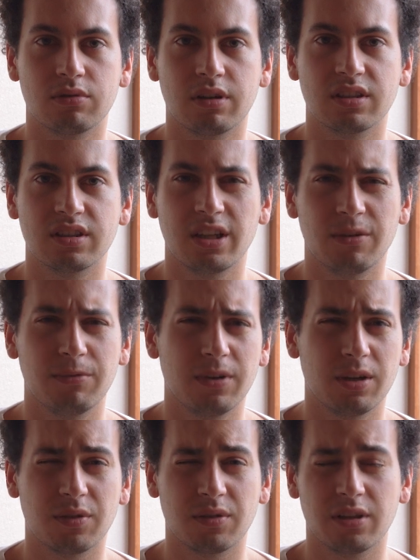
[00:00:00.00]
around
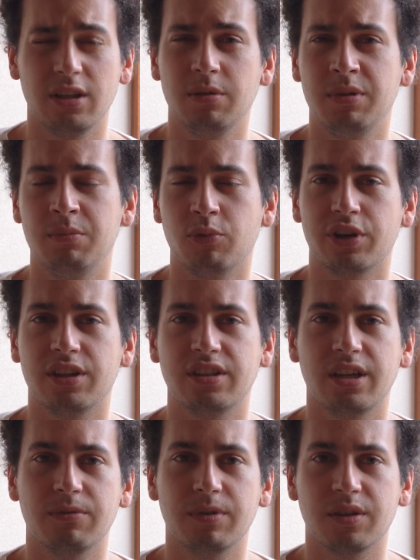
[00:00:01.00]
10,000, a little bit more than
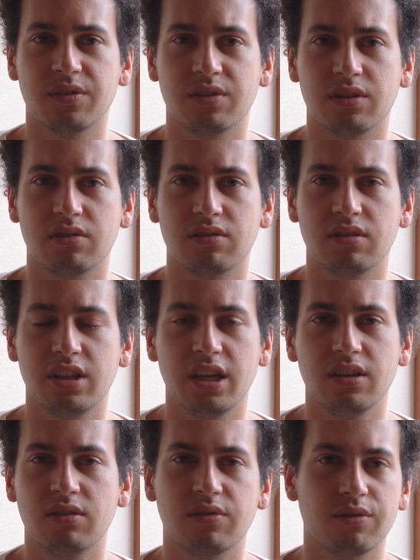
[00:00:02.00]
10,000
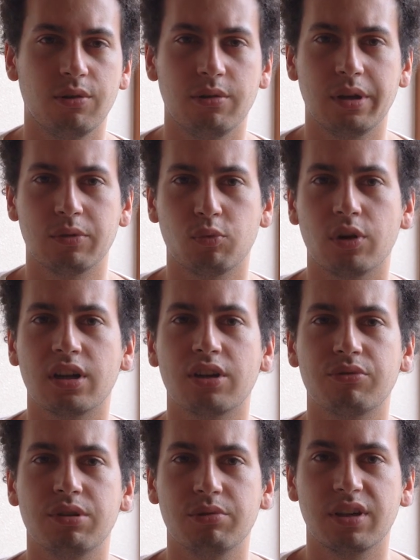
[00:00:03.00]
yen, so around
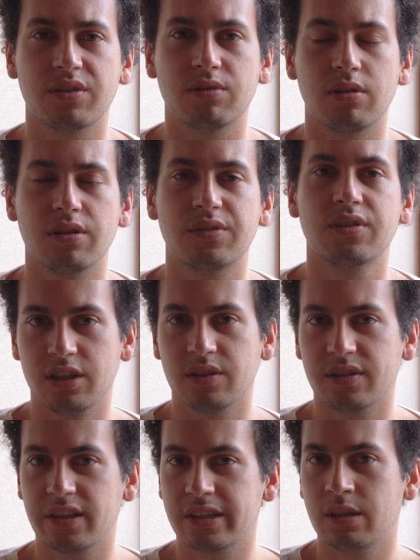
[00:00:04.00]
$100. They
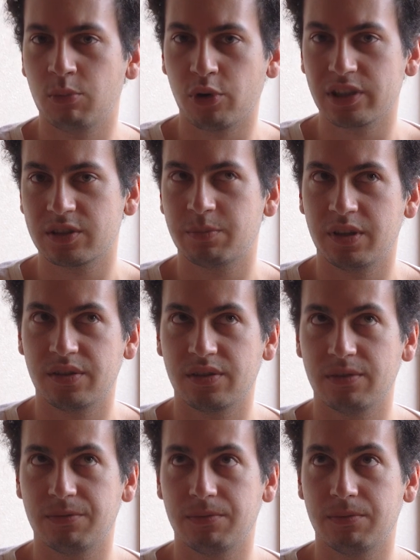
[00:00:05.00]
are slightly more
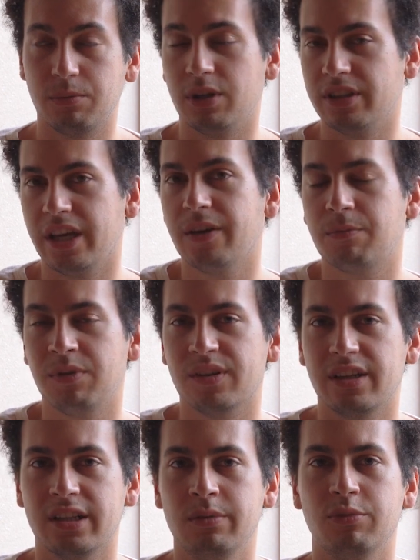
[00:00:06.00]
expensive. Well, they have been
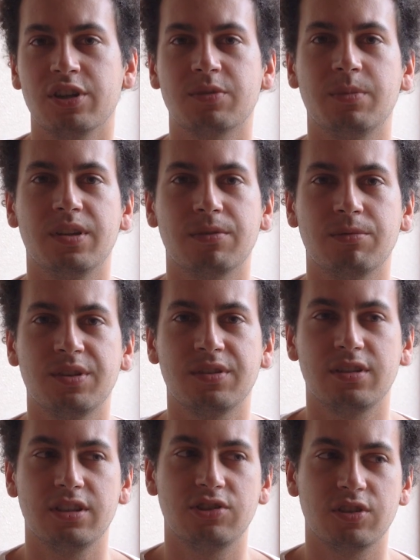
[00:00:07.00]
slightly more expensive
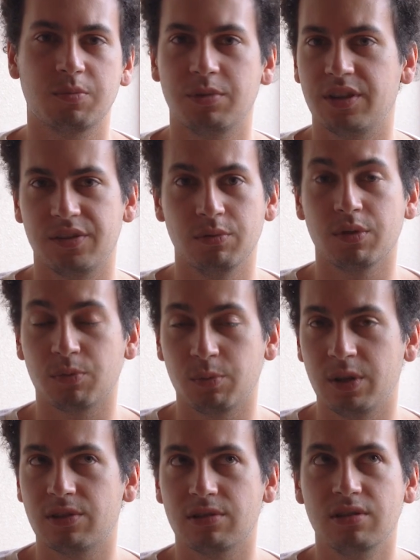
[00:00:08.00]
recently just because it was
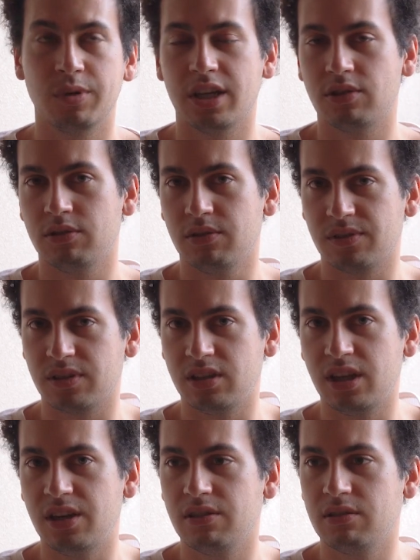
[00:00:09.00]
winter. We had to use the
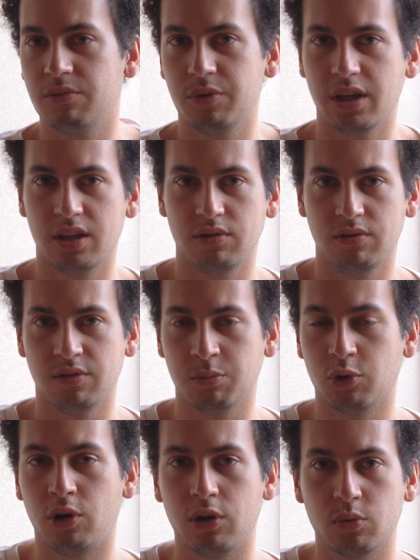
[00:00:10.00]
heater, we had to use
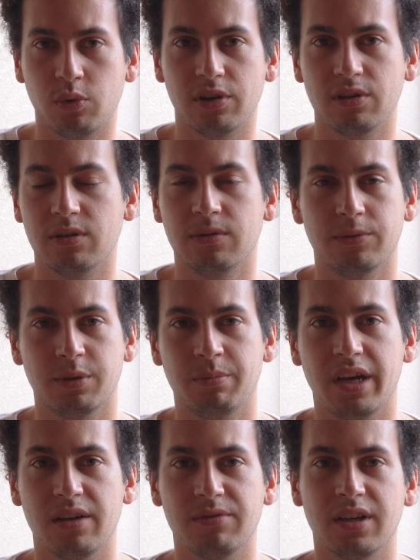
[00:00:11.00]
more hot water for the
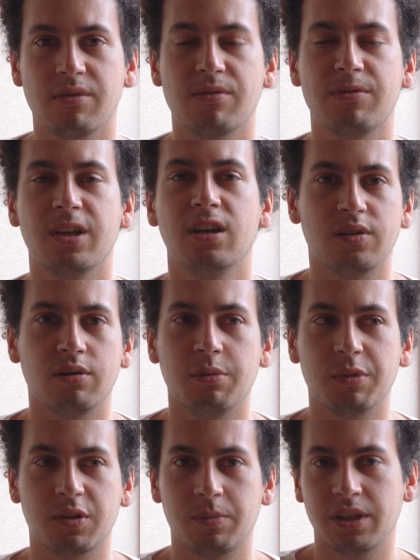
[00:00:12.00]
bath and everything. So
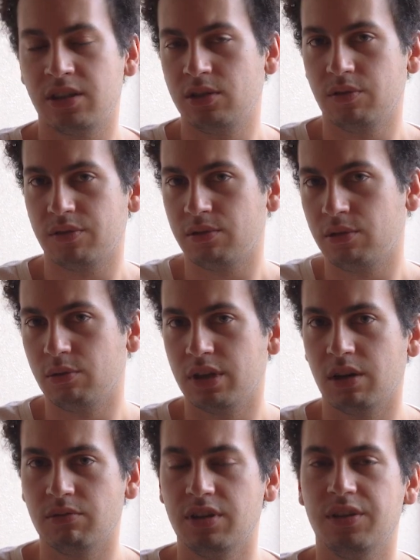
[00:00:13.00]
I'm expecting those to go
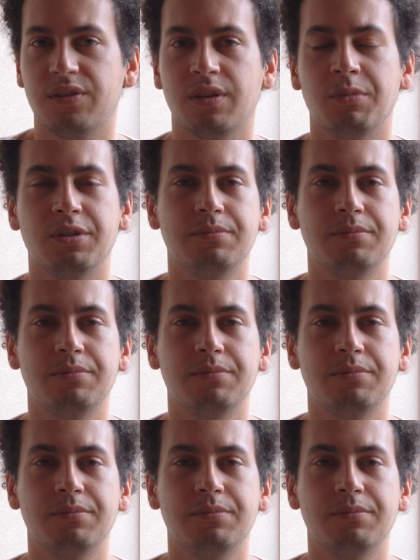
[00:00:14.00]
down in the summer.